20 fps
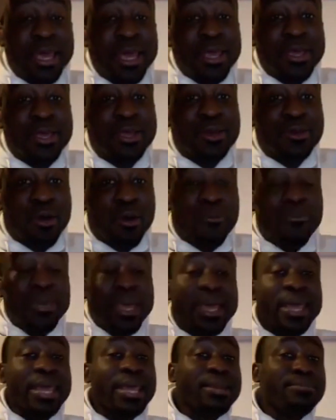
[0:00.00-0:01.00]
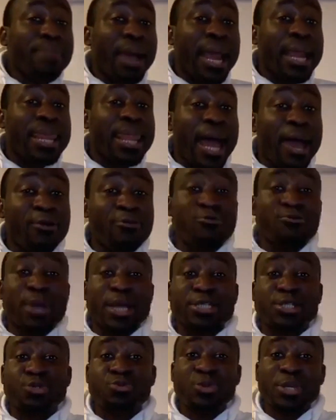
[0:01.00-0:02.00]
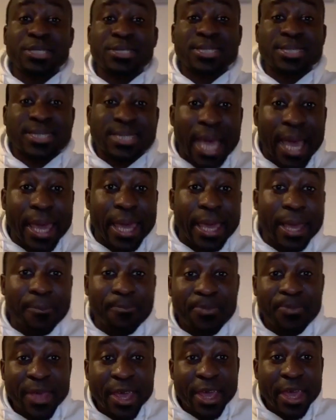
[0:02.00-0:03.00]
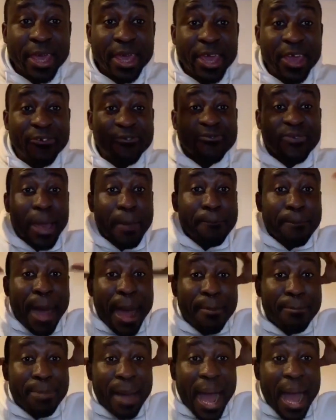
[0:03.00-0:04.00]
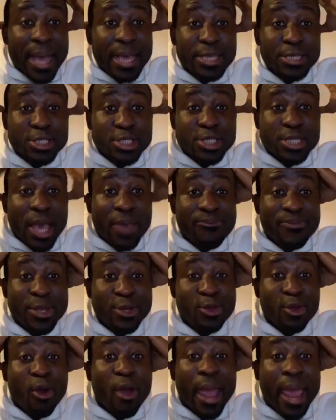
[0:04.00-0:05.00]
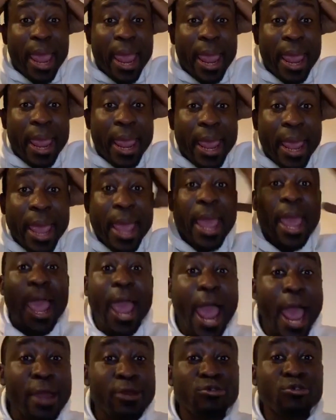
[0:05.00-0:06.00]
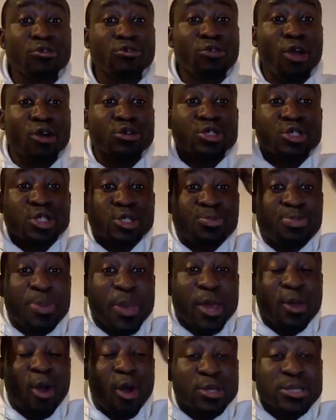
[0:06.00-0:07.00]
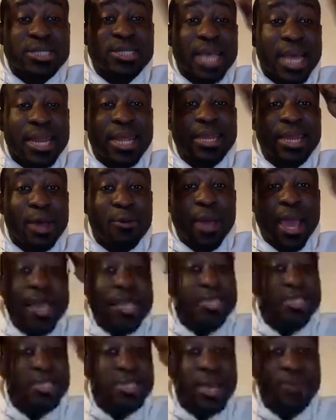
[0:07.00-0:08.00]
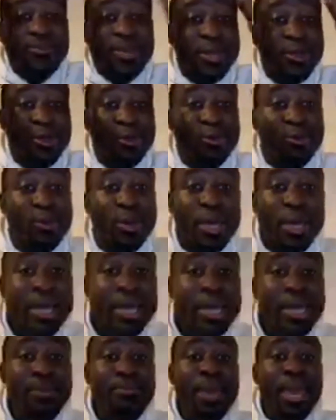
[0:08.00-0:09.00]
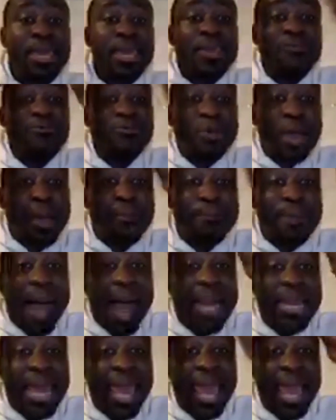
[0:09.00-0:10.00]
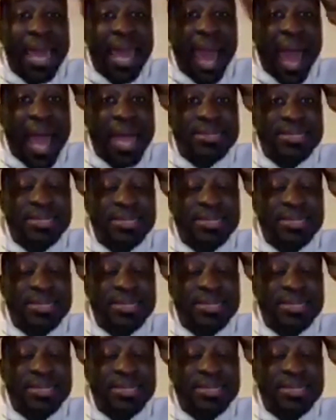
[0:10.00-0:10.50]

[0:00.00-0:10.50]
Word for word: You know, in my language, we say, If a baba is shaving your hair and you don't speak concerning the way he's shaving you, he may give you a bad haircut.